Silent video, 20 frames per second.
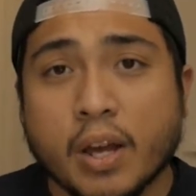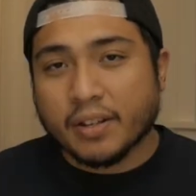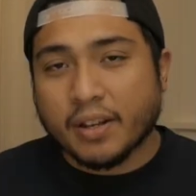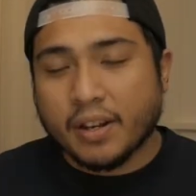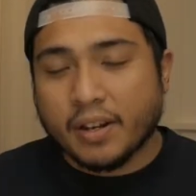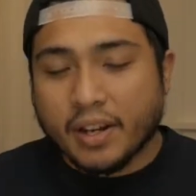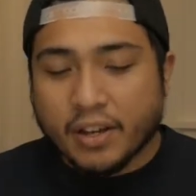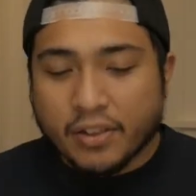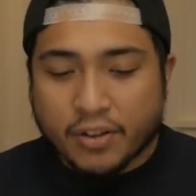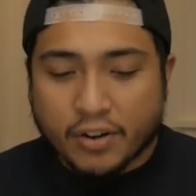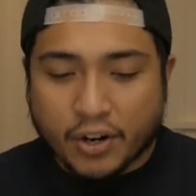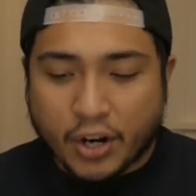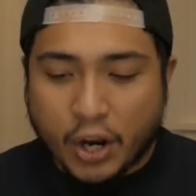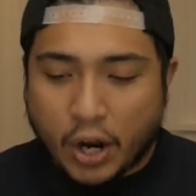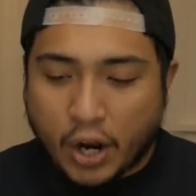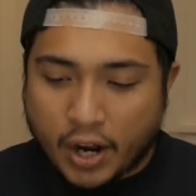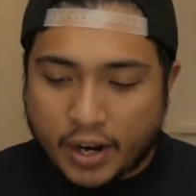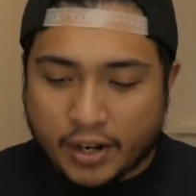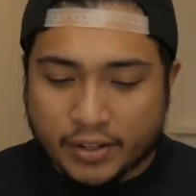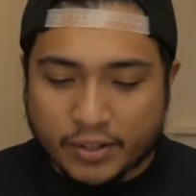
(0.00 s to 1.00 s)
Another
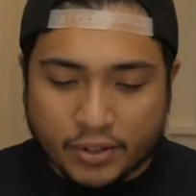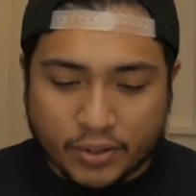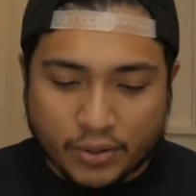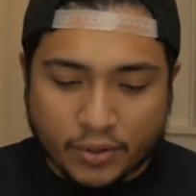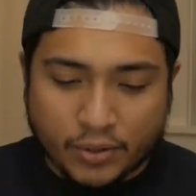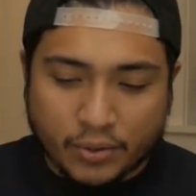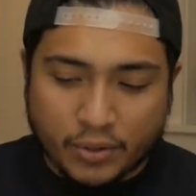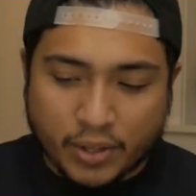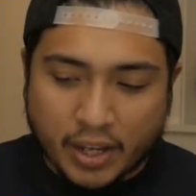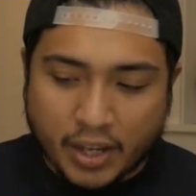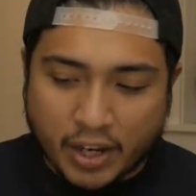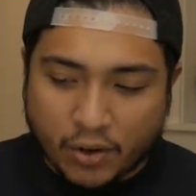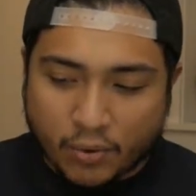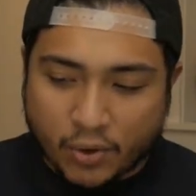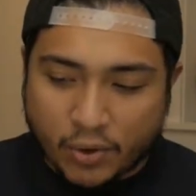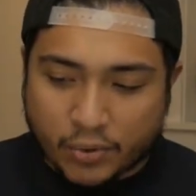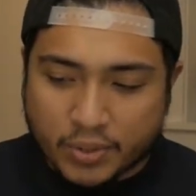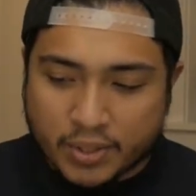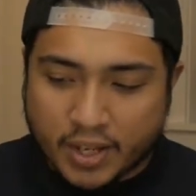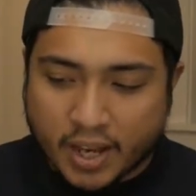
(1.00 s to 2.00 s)
con to the
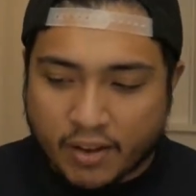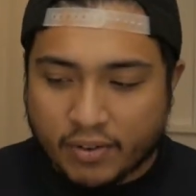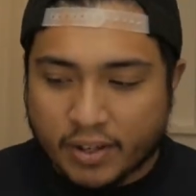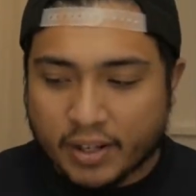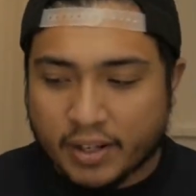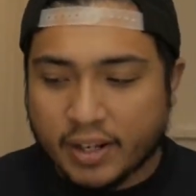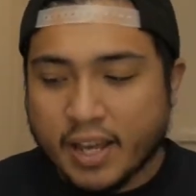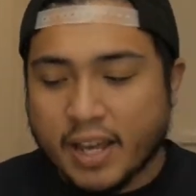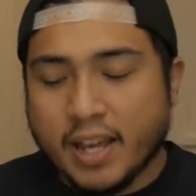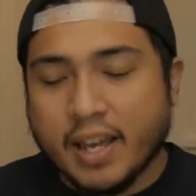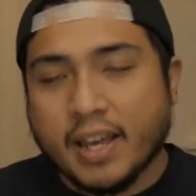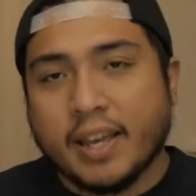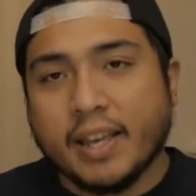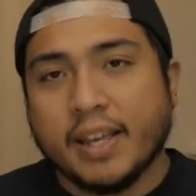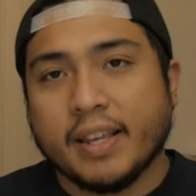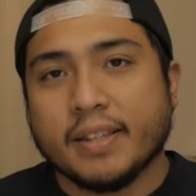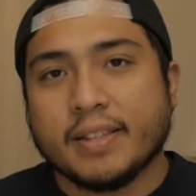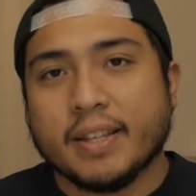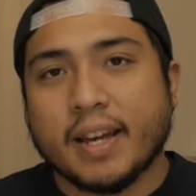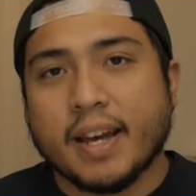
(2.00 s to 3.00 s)
Hero 7
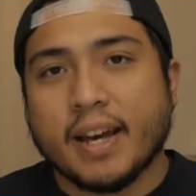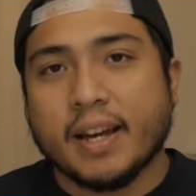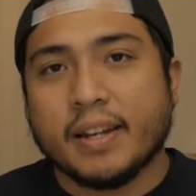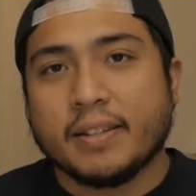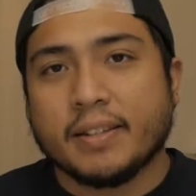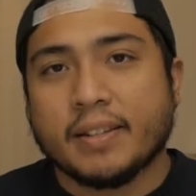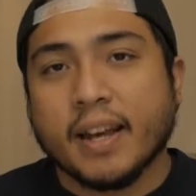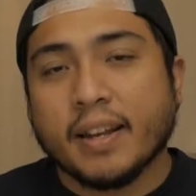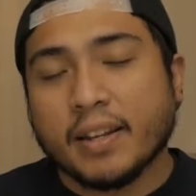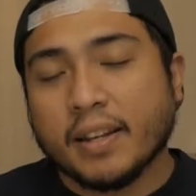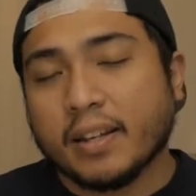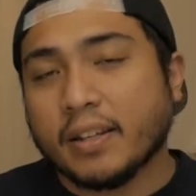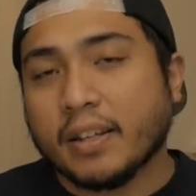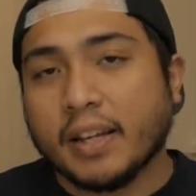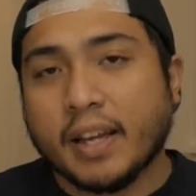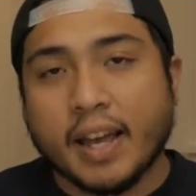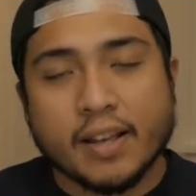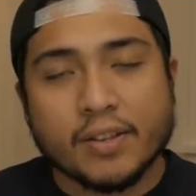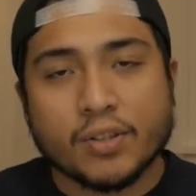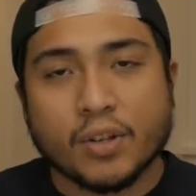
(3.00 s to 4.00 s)
is that
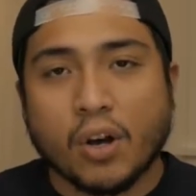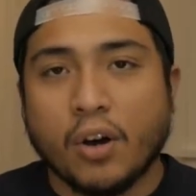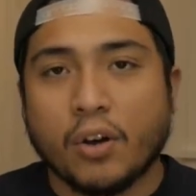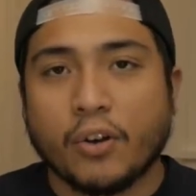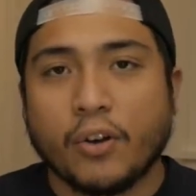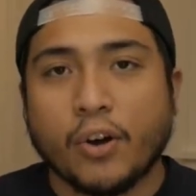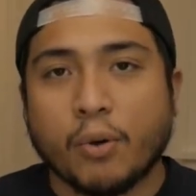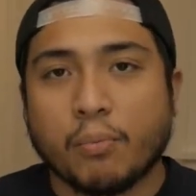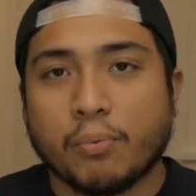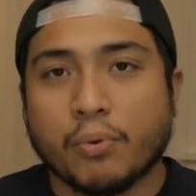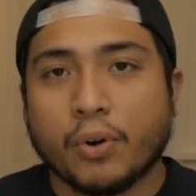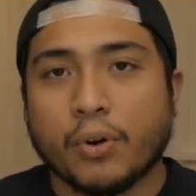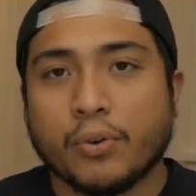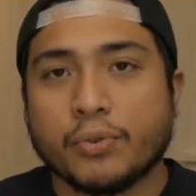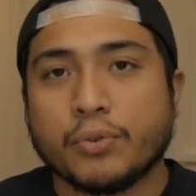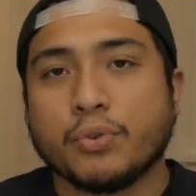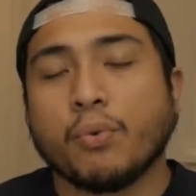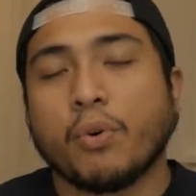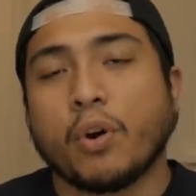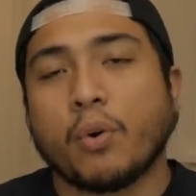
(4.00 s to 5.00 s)
technically, as all
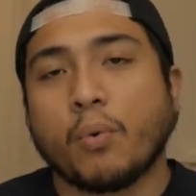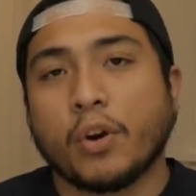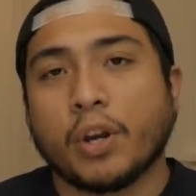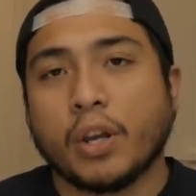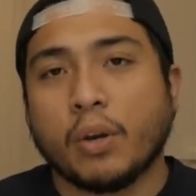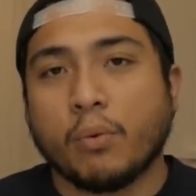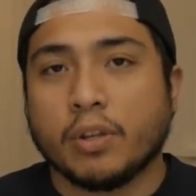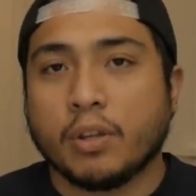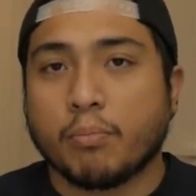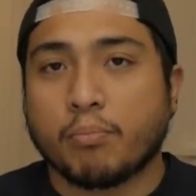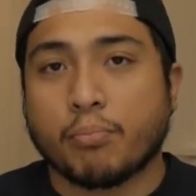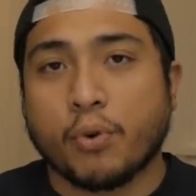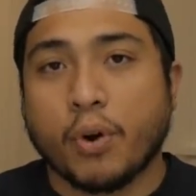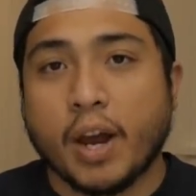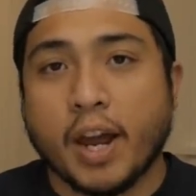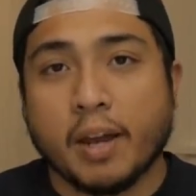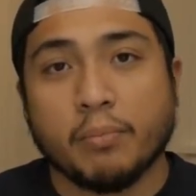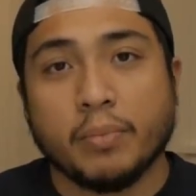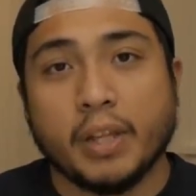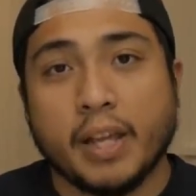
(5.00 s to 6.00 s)
GoPros, you are working with a
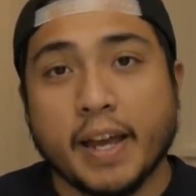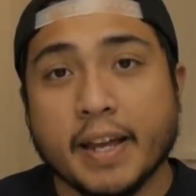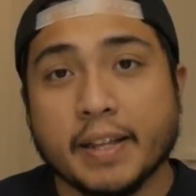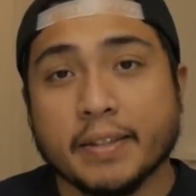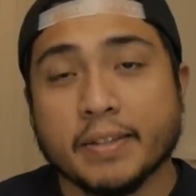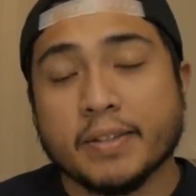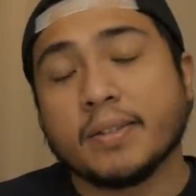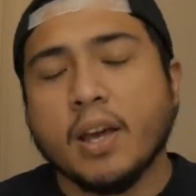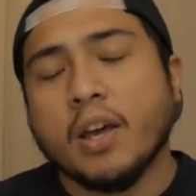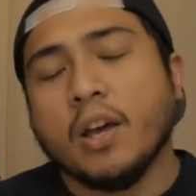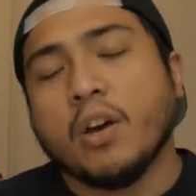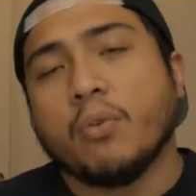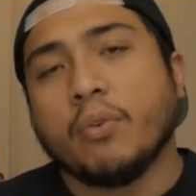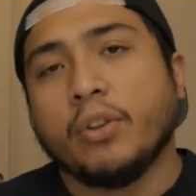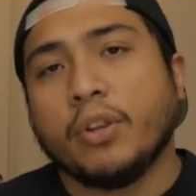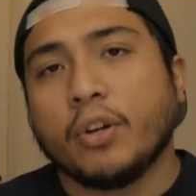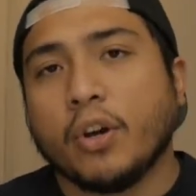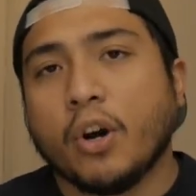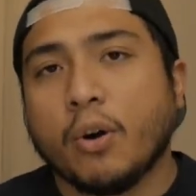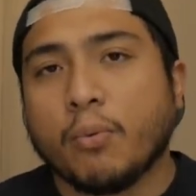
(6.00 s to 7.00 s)
prime lens.
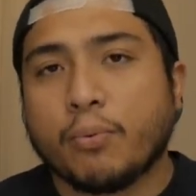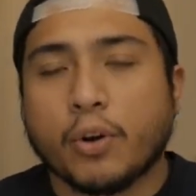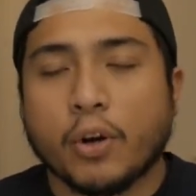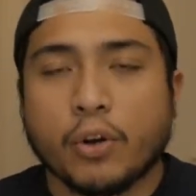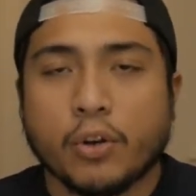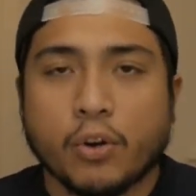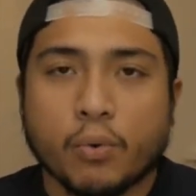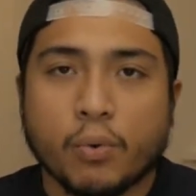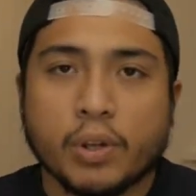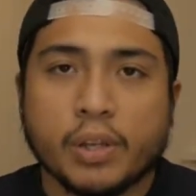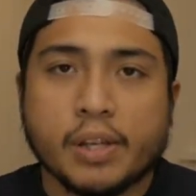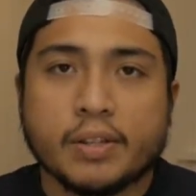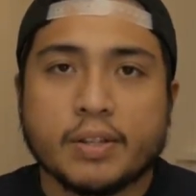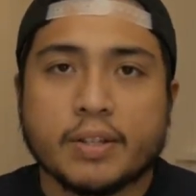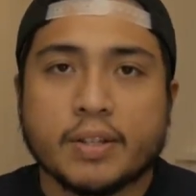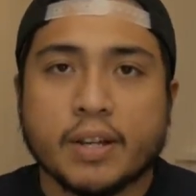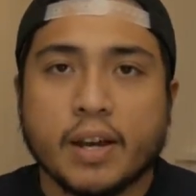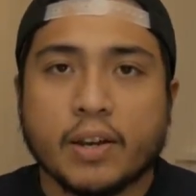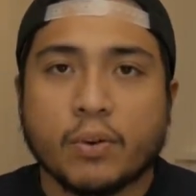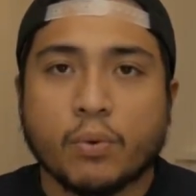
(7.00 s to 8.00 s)
With the GoPro, you're really
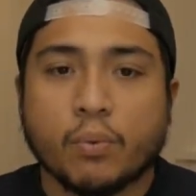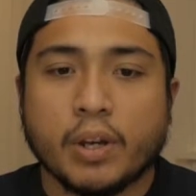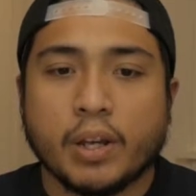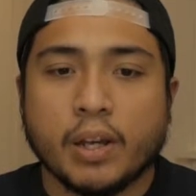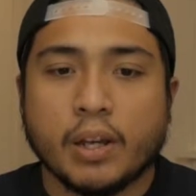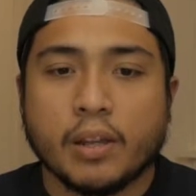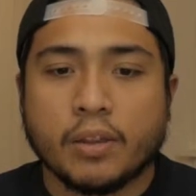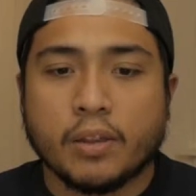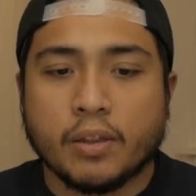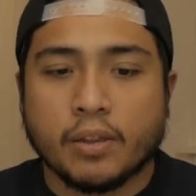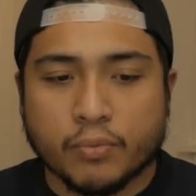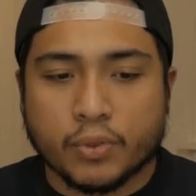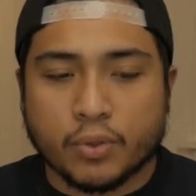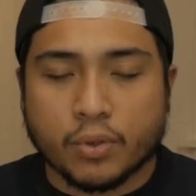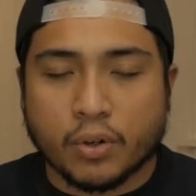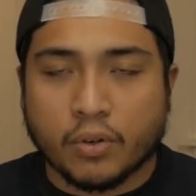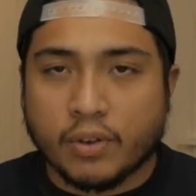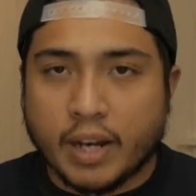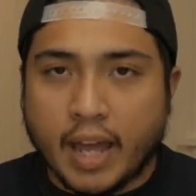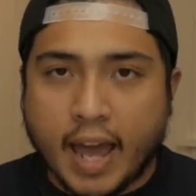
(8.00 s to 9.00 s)
stuck with
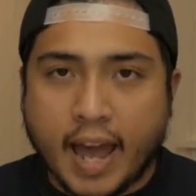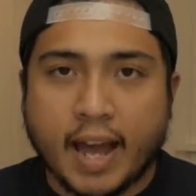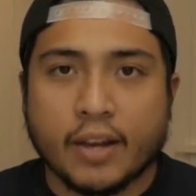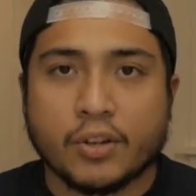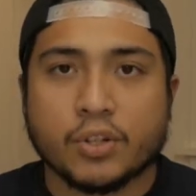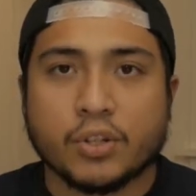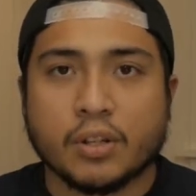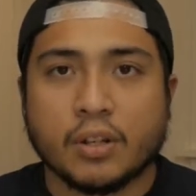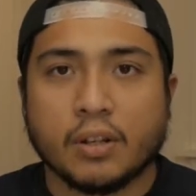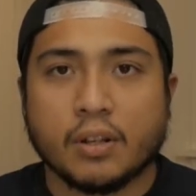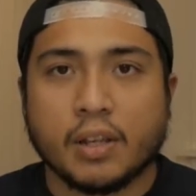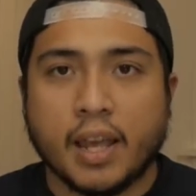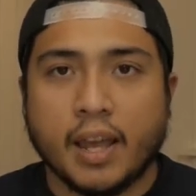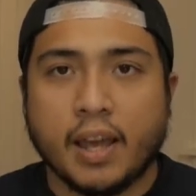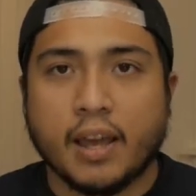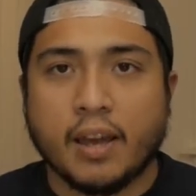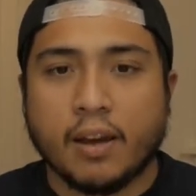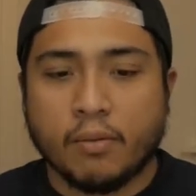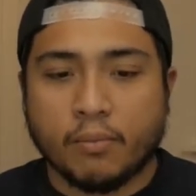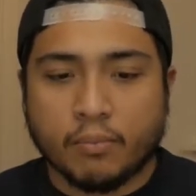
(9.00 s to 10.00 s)
sort of an action
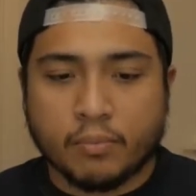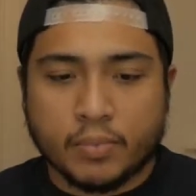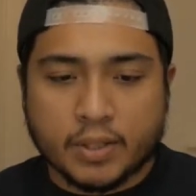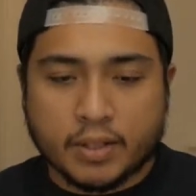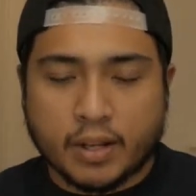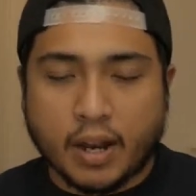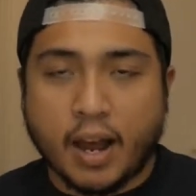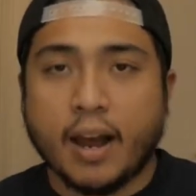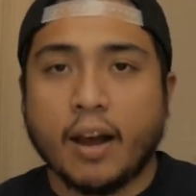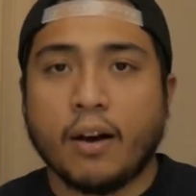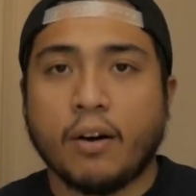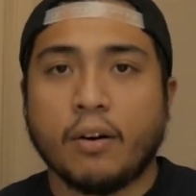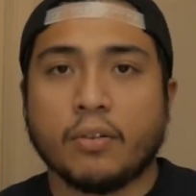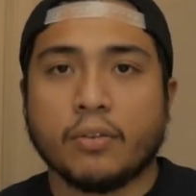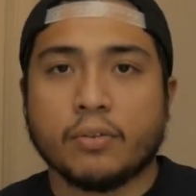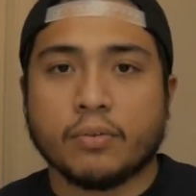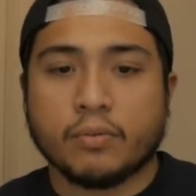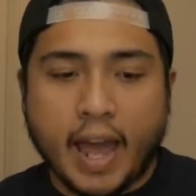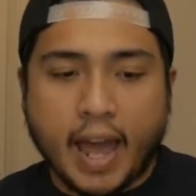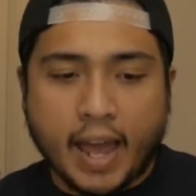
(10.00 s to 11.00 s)
cam
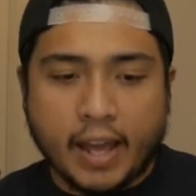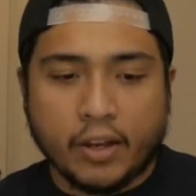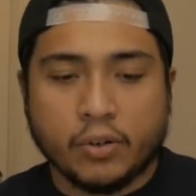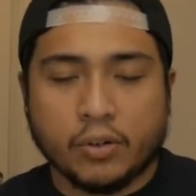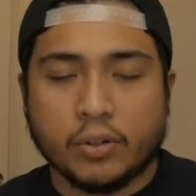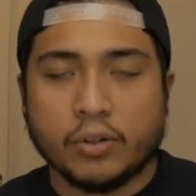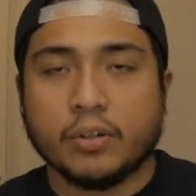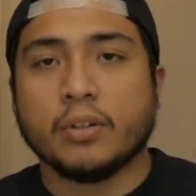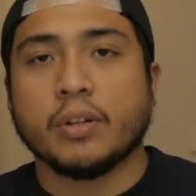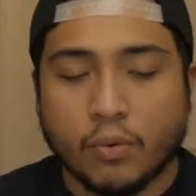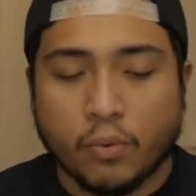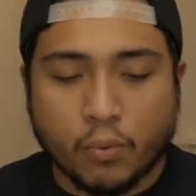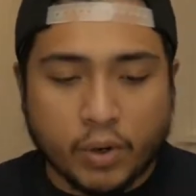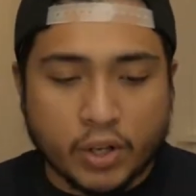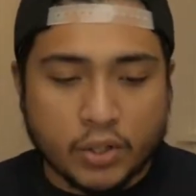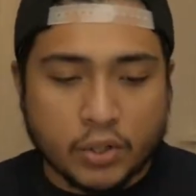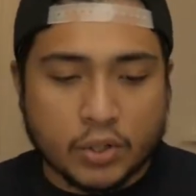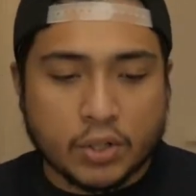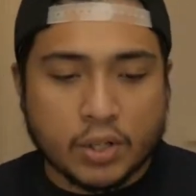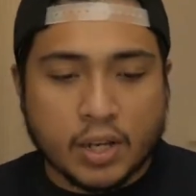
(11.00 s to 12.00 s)
style angle,
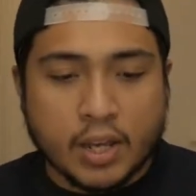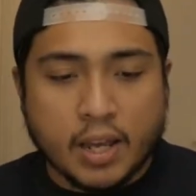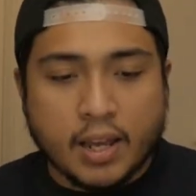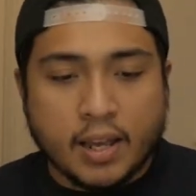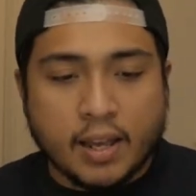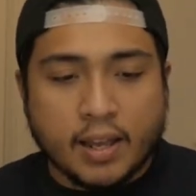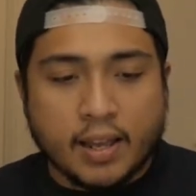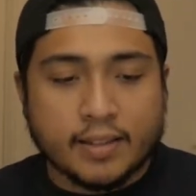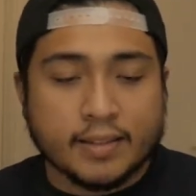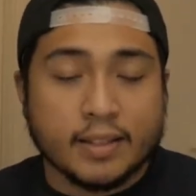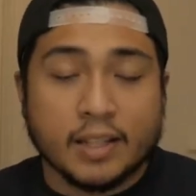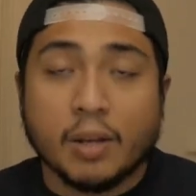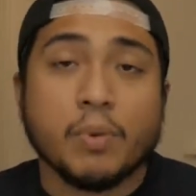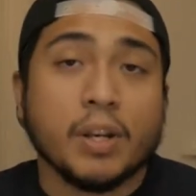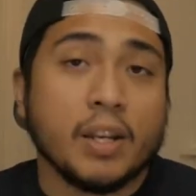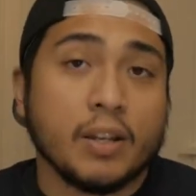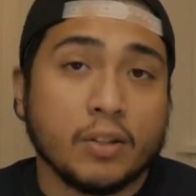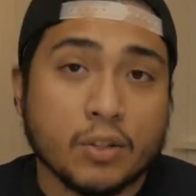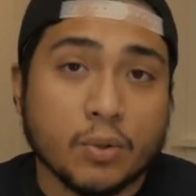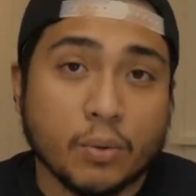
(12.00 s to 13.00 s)
which is
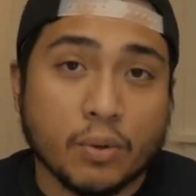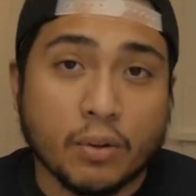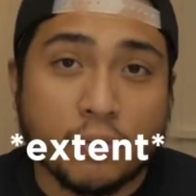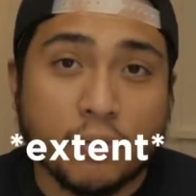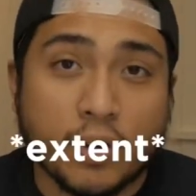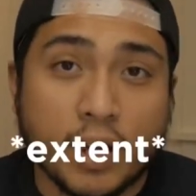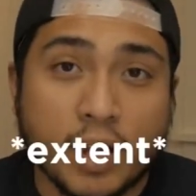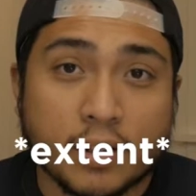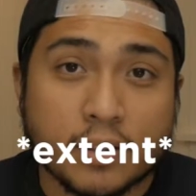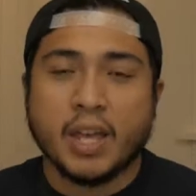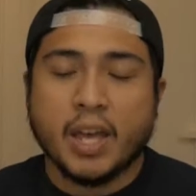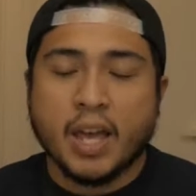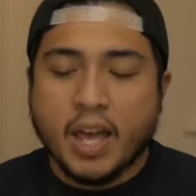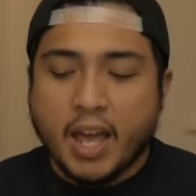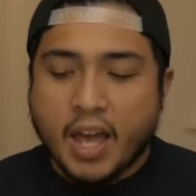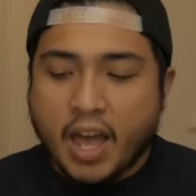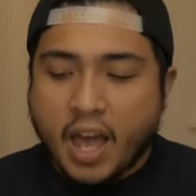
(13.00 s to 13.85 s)
limiting to an effect.